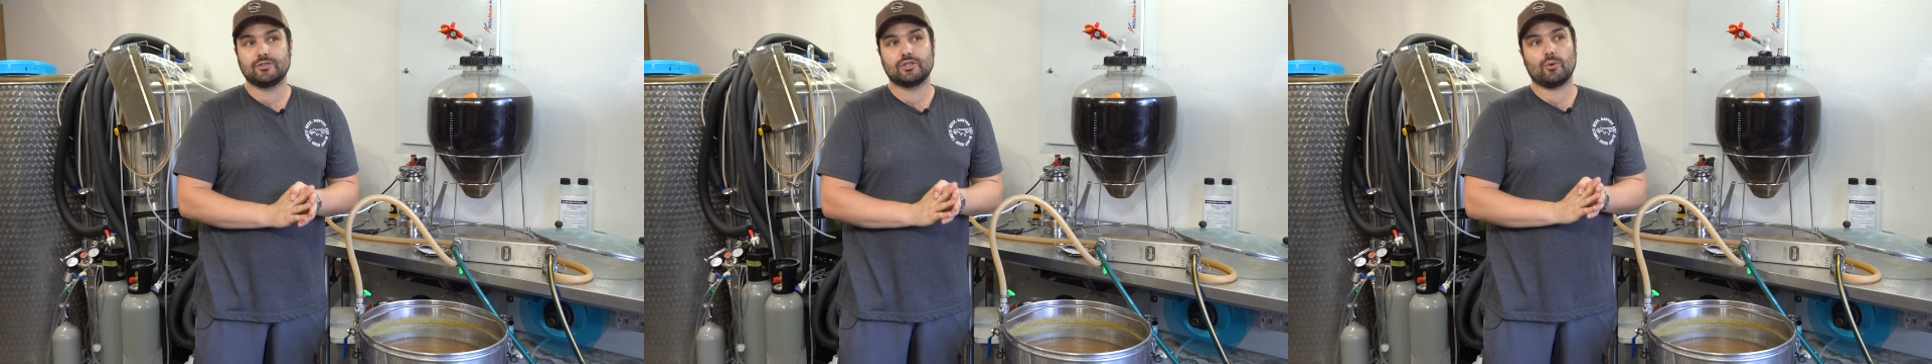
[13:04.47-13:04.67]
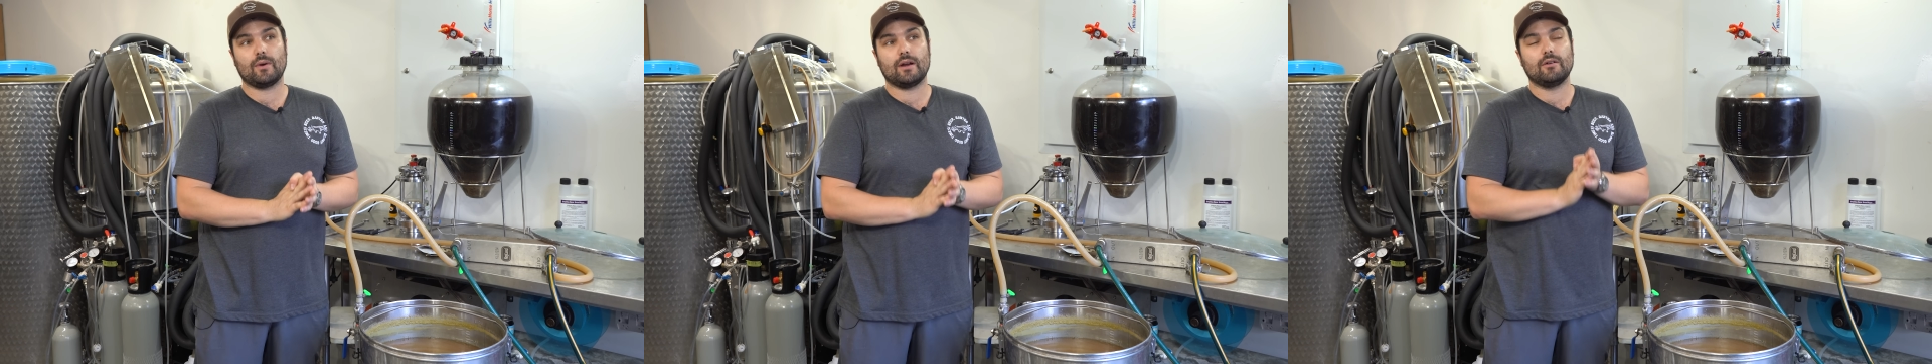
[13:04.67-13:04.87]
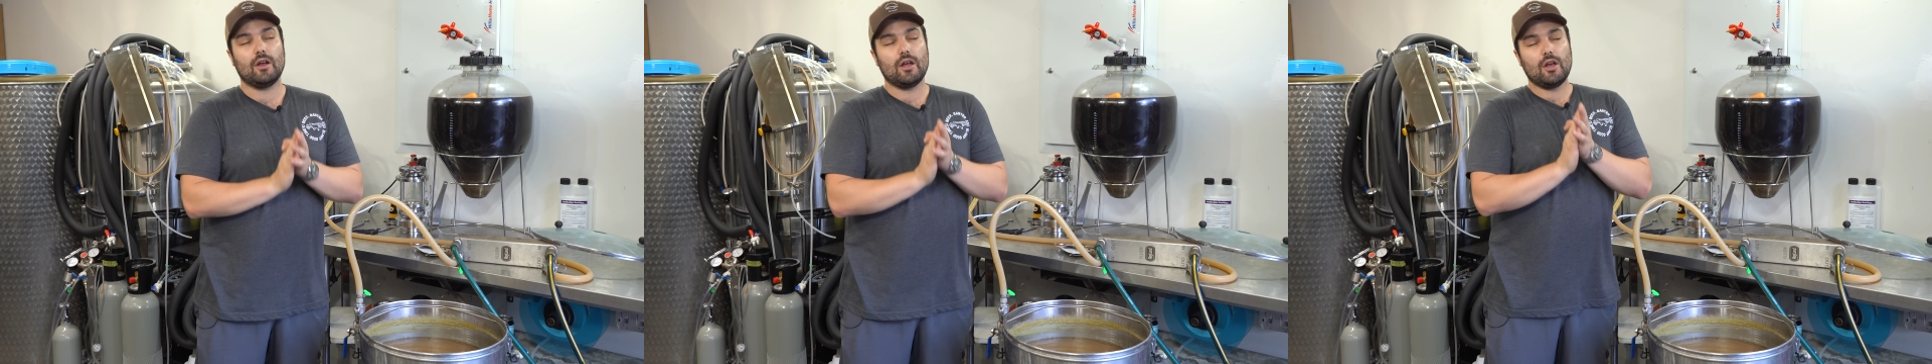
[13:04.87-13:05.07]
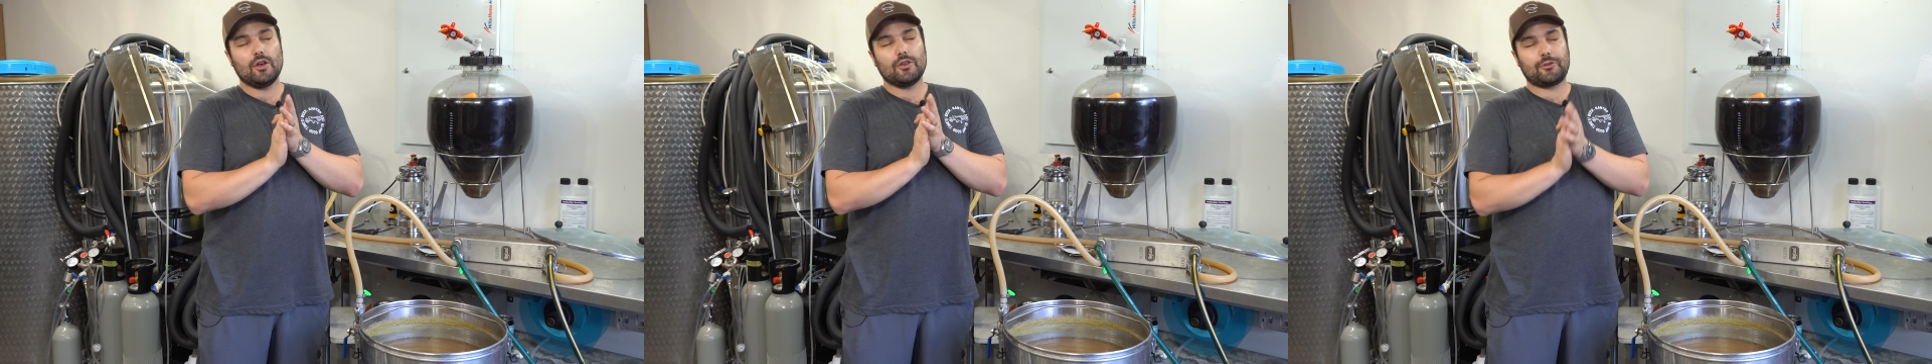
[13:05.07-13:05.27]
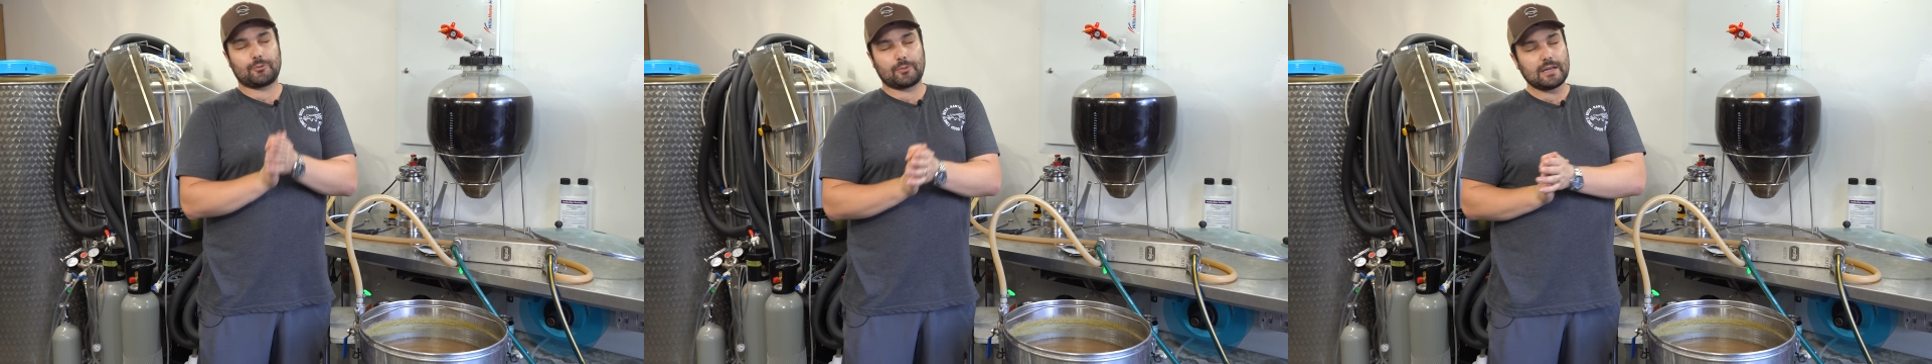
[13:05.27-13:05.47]
So we're
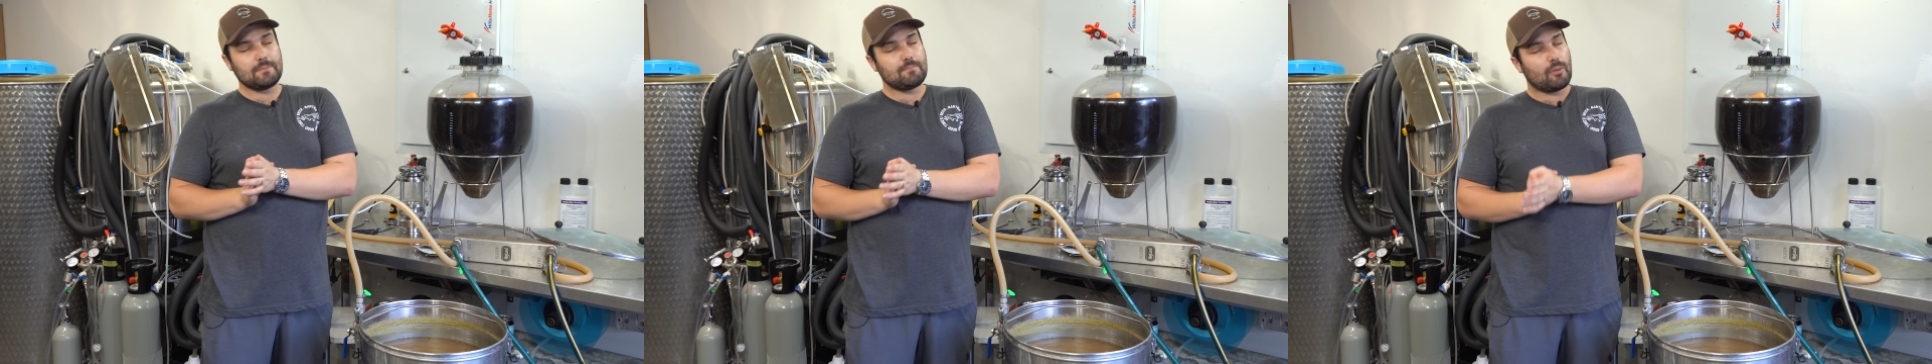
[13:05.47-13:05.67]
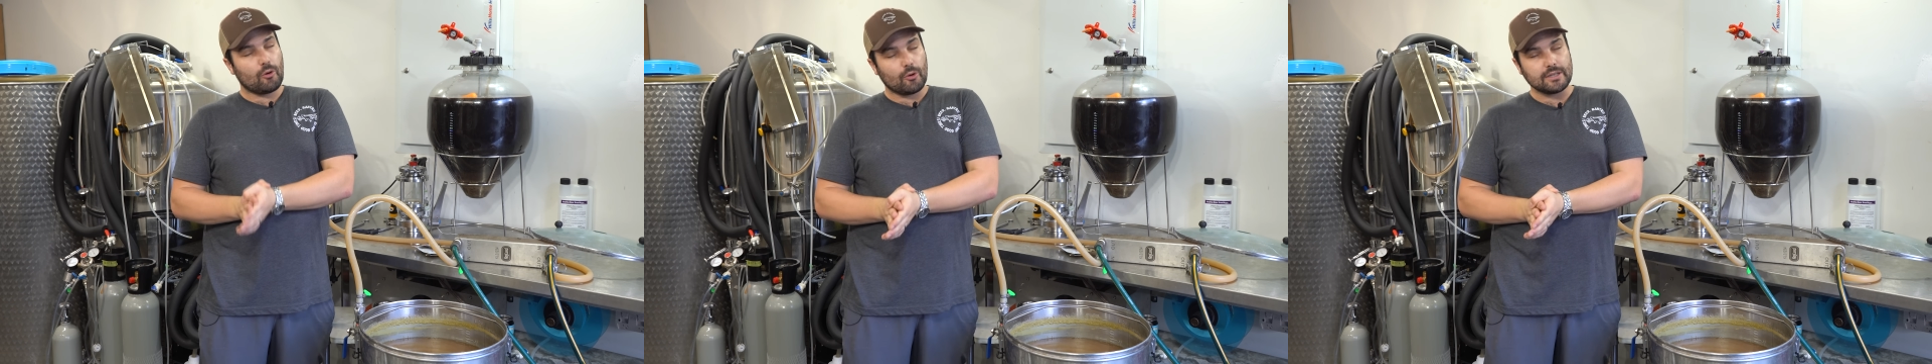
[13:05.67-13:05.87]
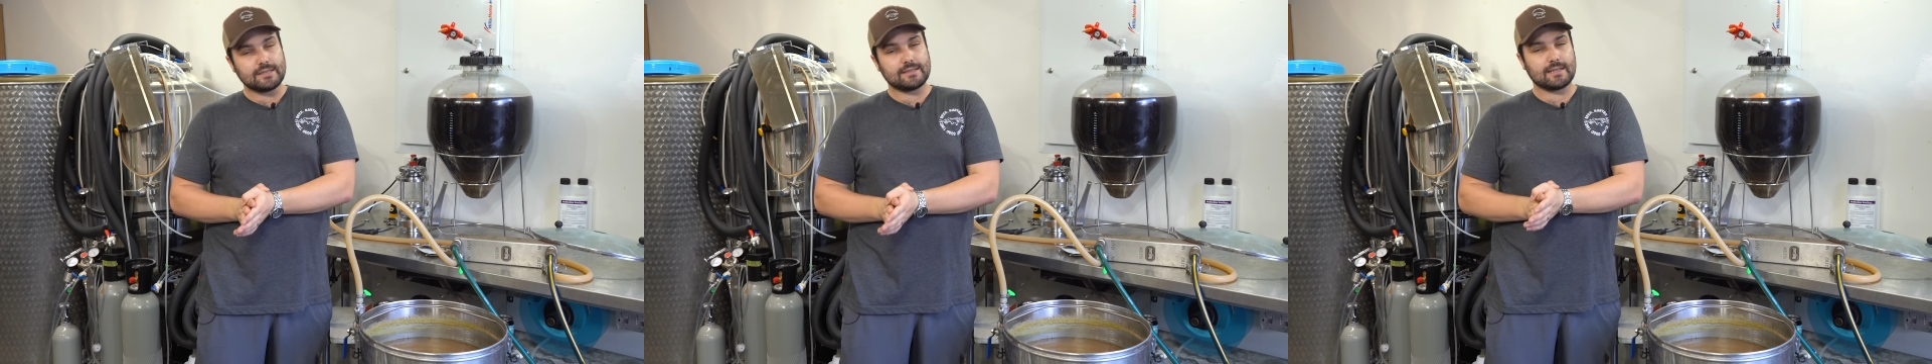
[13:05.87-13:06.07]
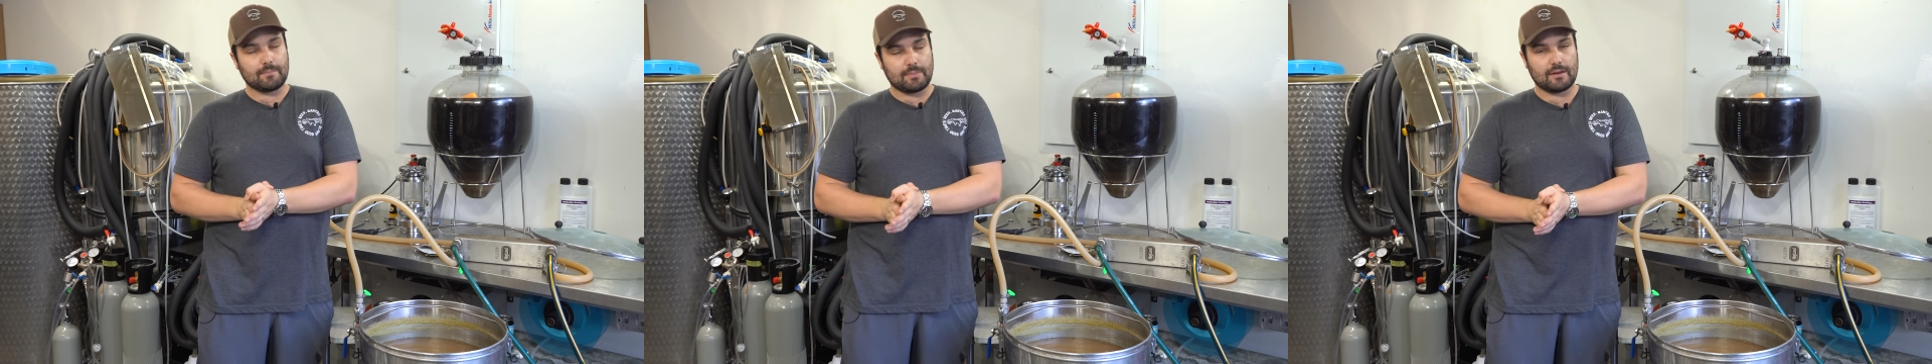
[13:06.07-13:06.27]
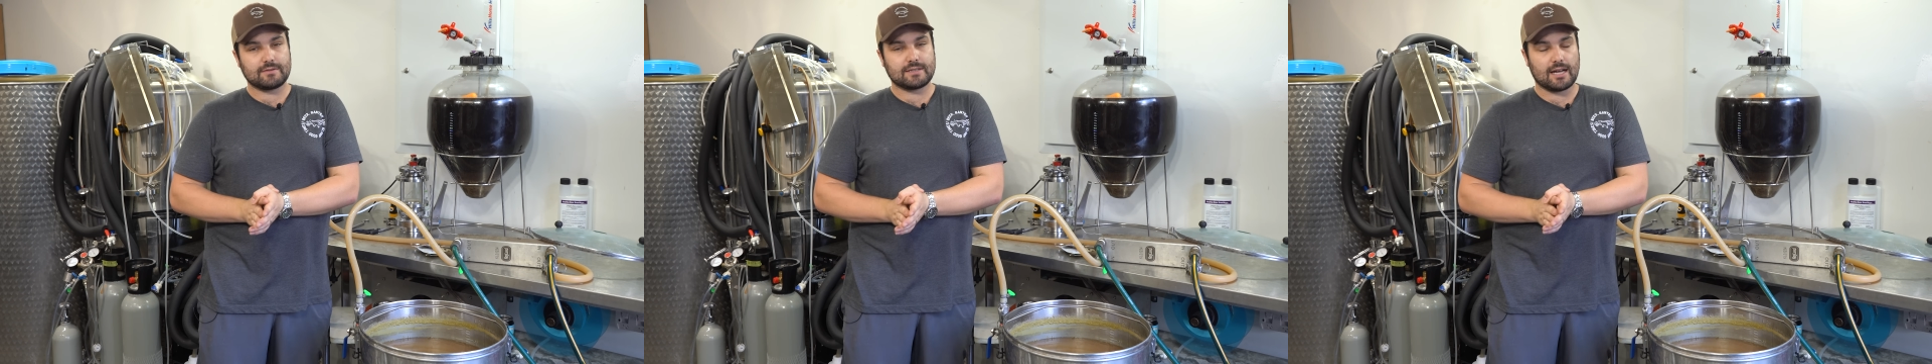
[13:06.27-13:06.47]
3 points
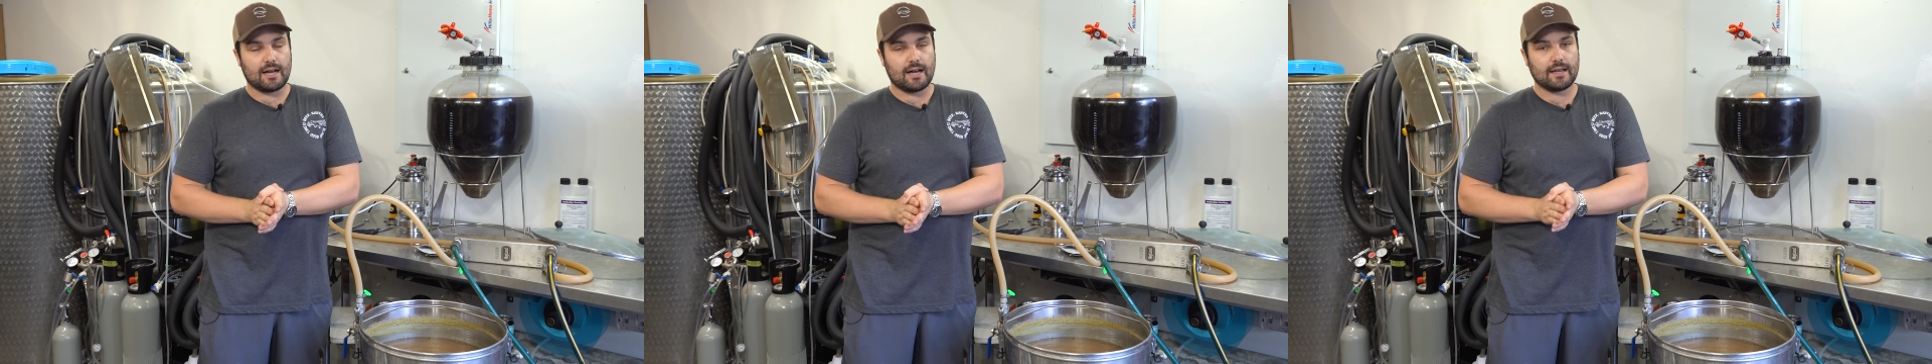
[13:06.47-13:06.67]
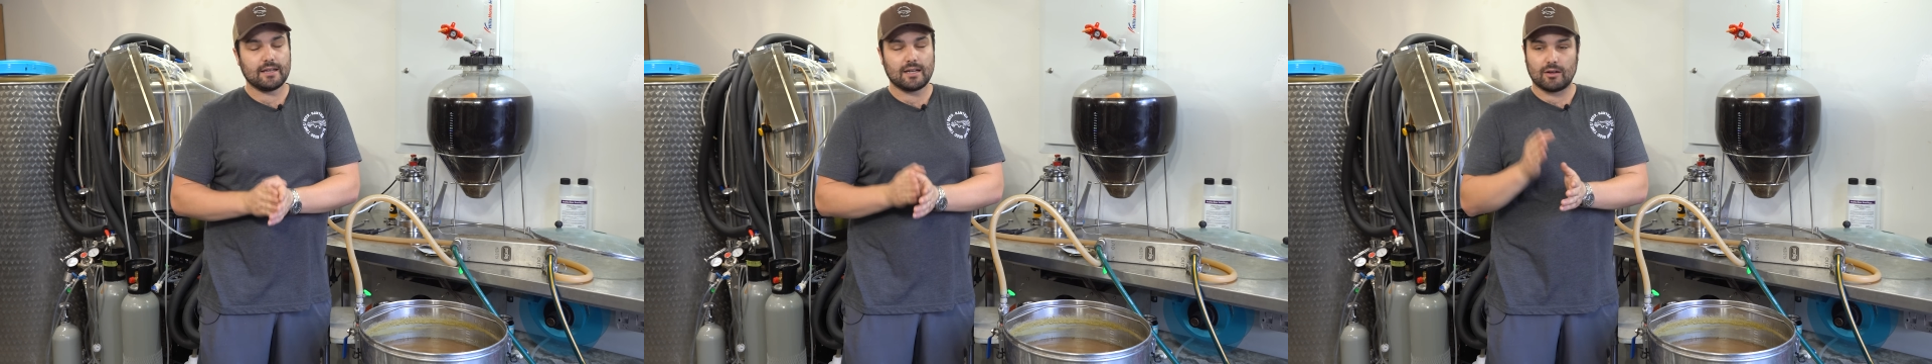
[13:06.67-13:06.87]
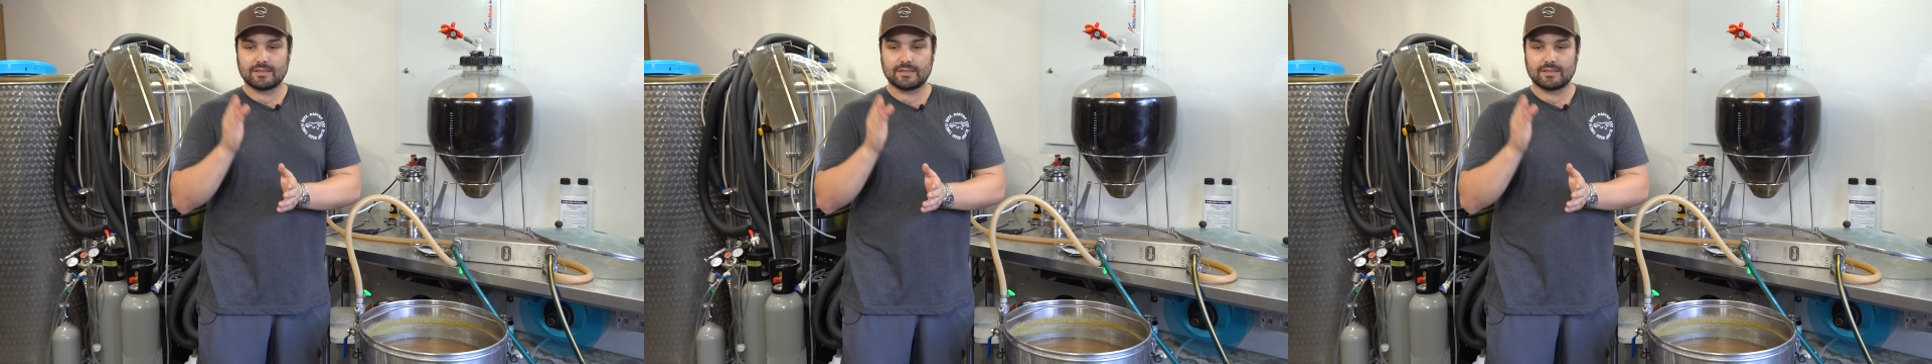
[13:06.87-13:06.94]
above target.